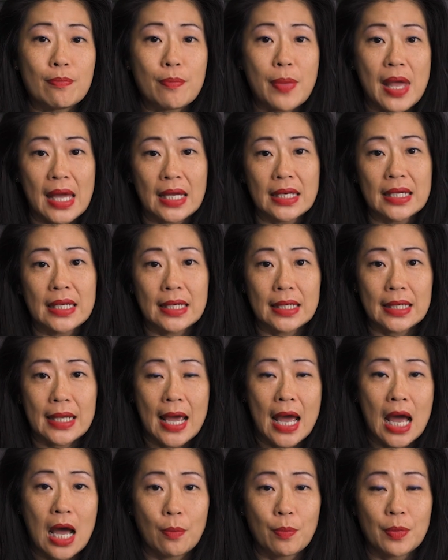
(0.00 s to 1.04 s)
banning an
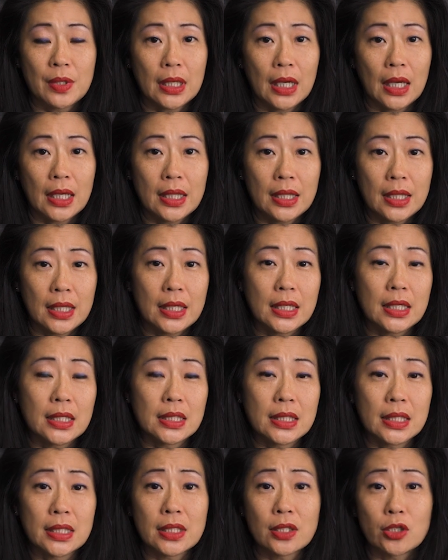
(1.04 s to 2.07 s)
app, I think,
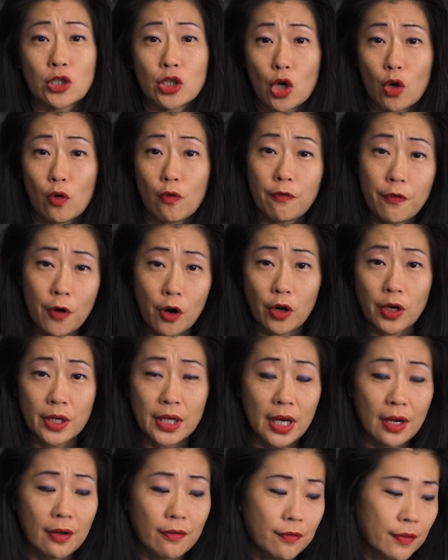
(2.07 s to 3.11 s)
doesn't go far
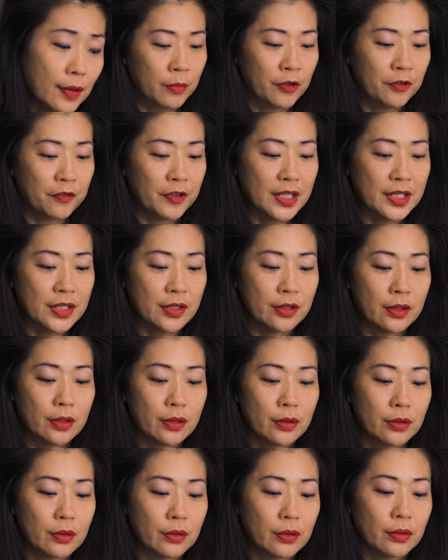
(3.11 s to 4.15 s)
enough.
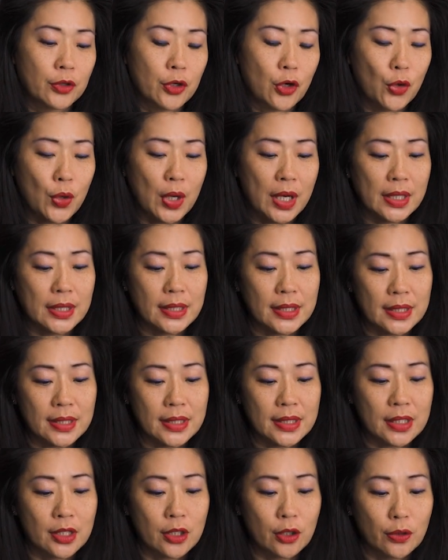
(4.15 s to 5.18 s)
Professor
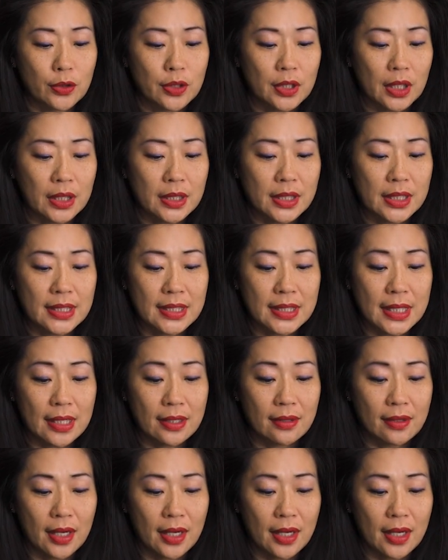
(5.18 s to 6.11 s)
Kokas goes on to state